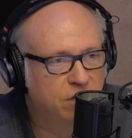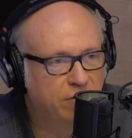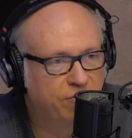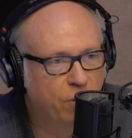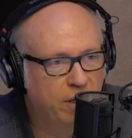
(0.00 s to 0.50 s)
that
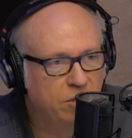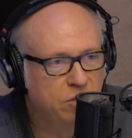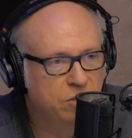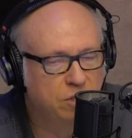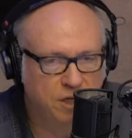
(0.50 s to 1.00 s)
phrase,
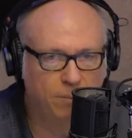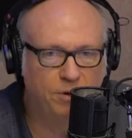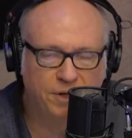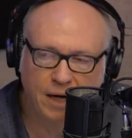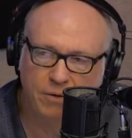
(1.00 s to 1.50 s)
to double
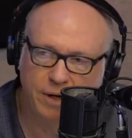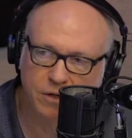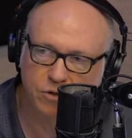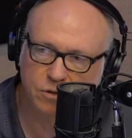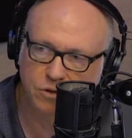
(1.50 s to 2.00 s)
down on a
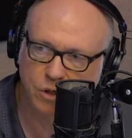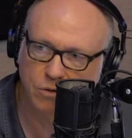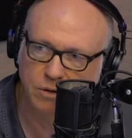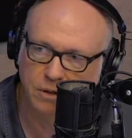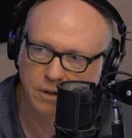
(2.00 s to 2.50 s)

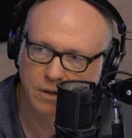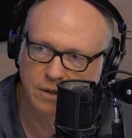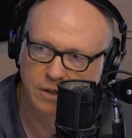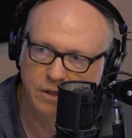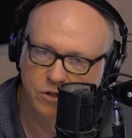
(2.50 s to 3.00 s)
joke.
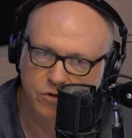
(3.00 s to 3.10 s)
Yeah.